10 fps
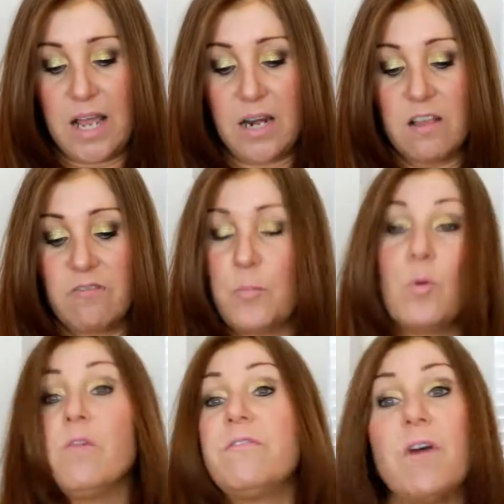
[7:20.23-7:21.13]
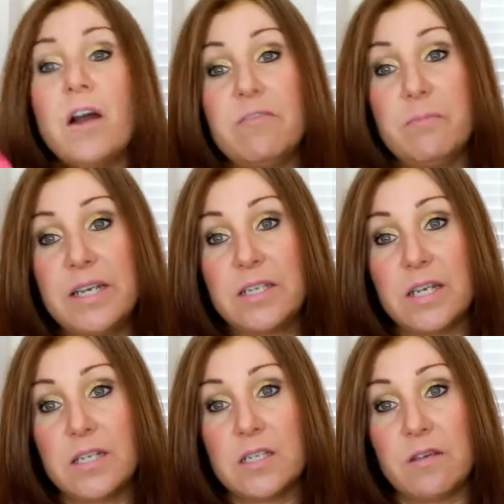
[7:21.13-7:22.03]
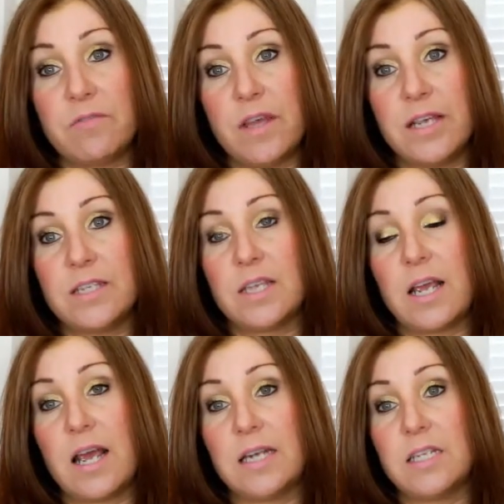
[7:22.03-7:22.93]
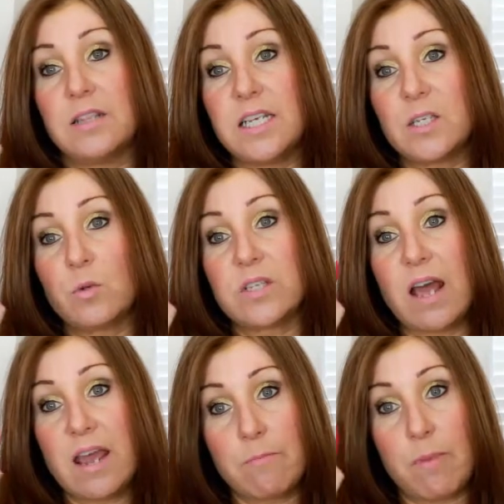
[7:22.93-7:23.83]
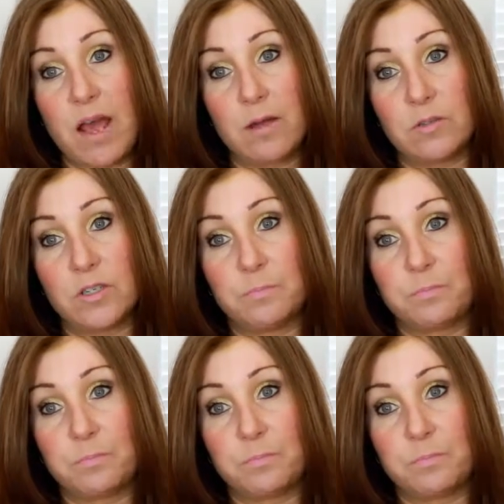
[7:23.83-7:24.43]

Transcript: And I've bought 5 meters of this, and this was £8.